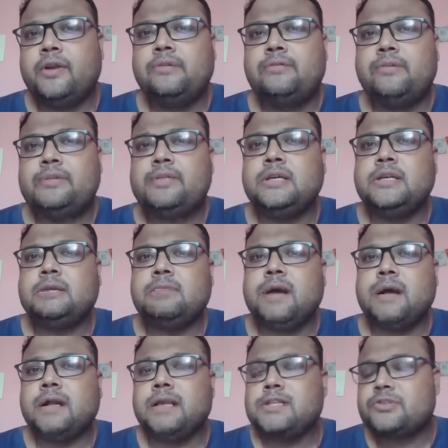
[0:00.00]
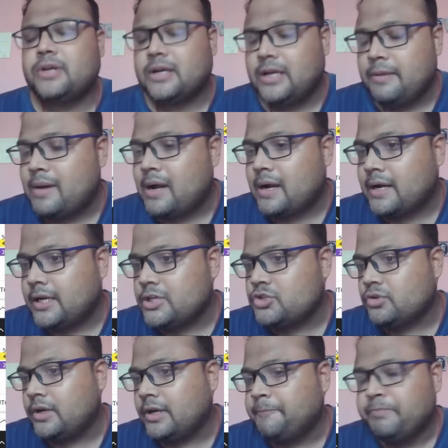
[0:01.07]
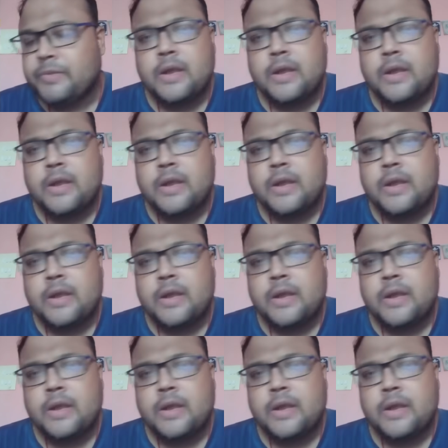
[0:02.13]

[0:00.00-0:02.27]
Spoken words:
If you see the market is struggling, market is showing